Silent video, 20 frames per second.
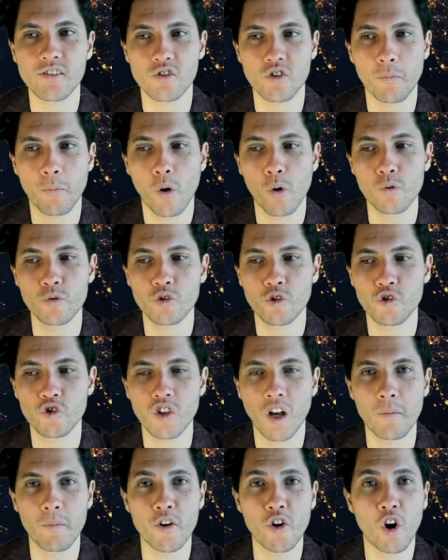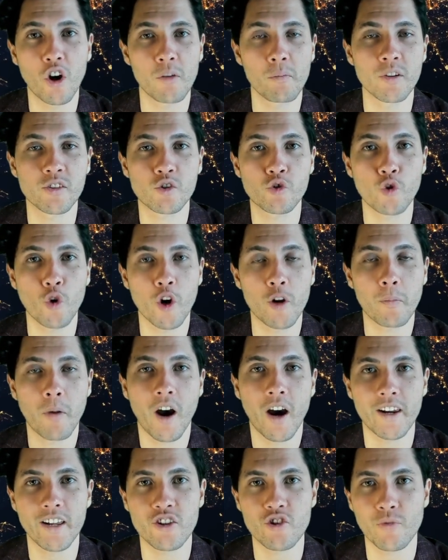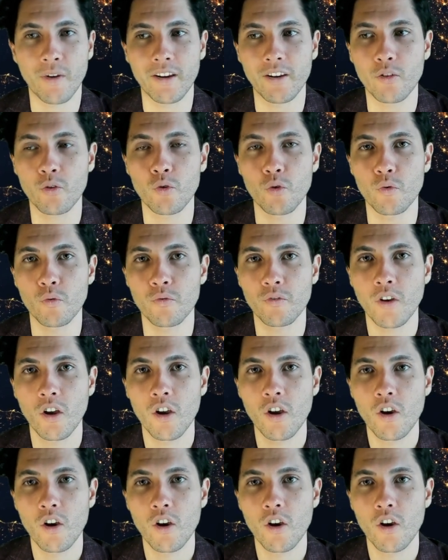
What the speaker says: as opposed to some anonymous third-party trader who